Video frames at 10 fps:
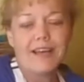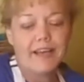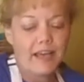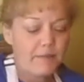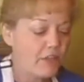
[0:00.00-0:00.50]

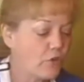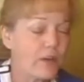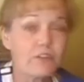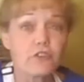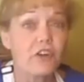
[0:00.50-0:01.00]
you can
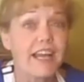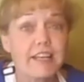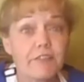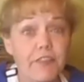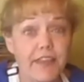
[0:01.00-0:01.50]
try
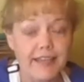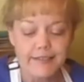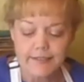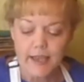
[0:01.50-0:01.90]
different things.